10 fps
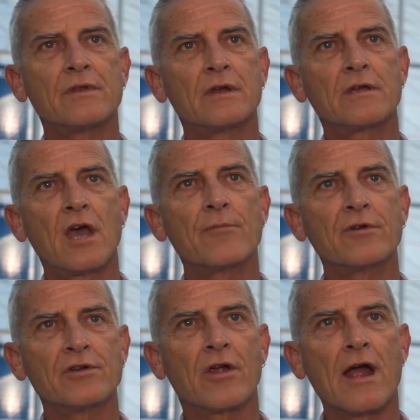with
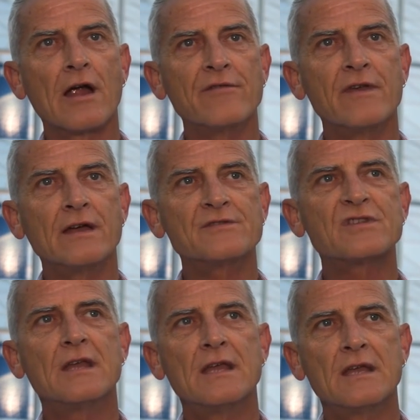comfort during our
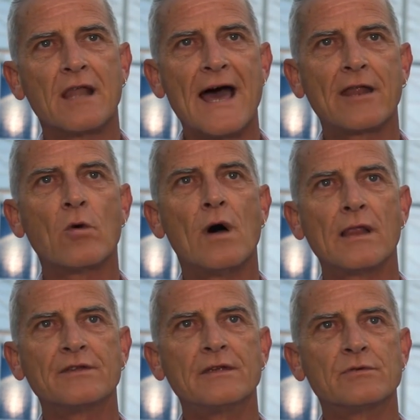events. Lighting quality